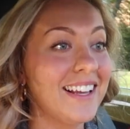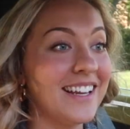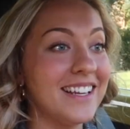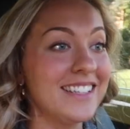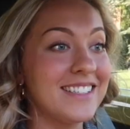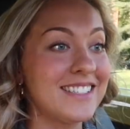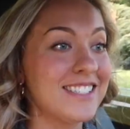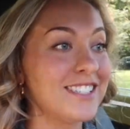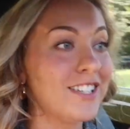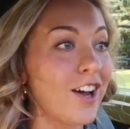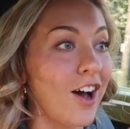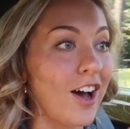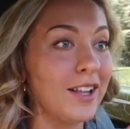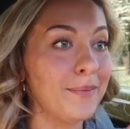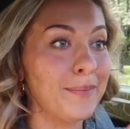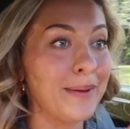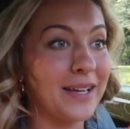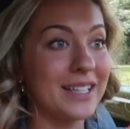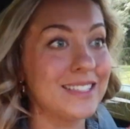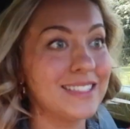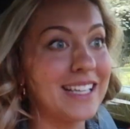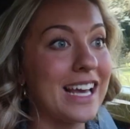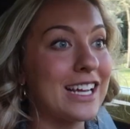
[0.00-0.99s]
it's not a
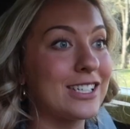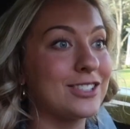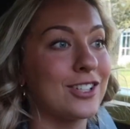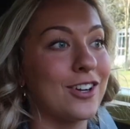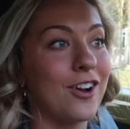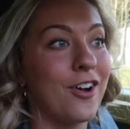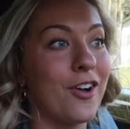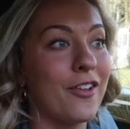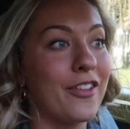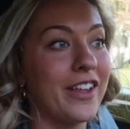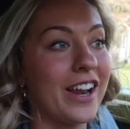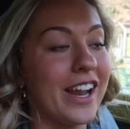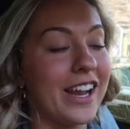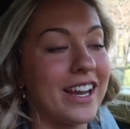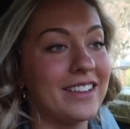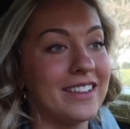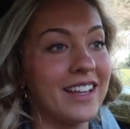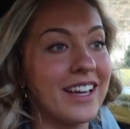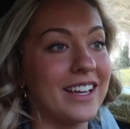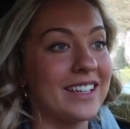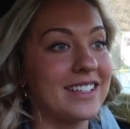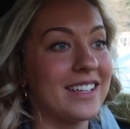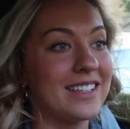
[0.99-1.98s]
big lecture hall that I
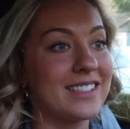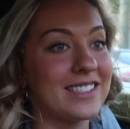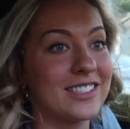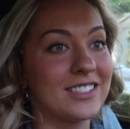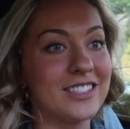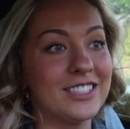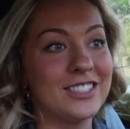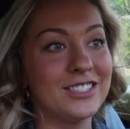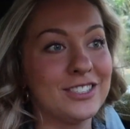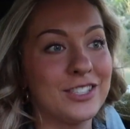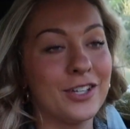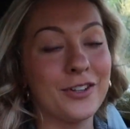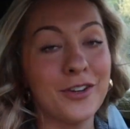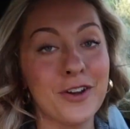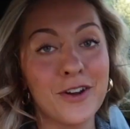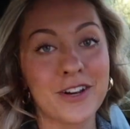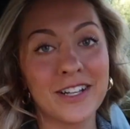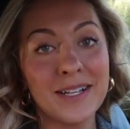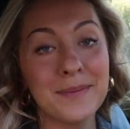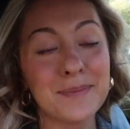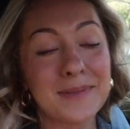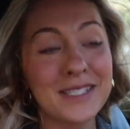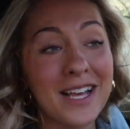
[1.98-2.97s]
can like necessarily show you
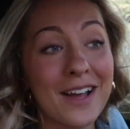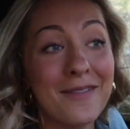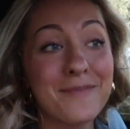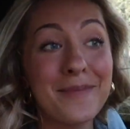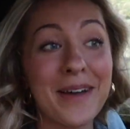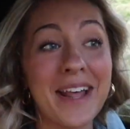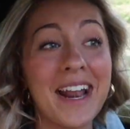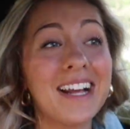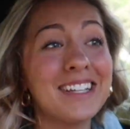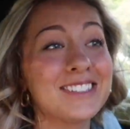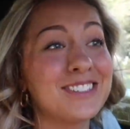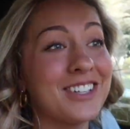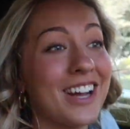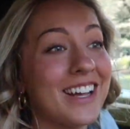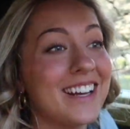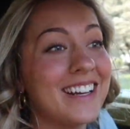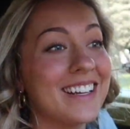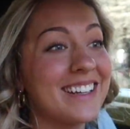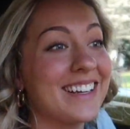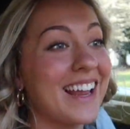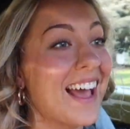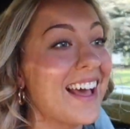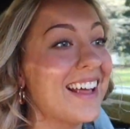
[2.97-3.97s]
clips of but I'll try
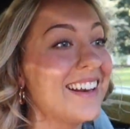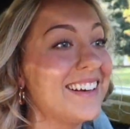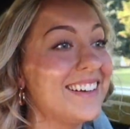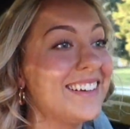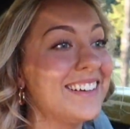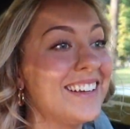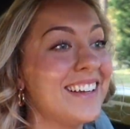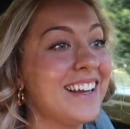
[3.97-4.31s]
to get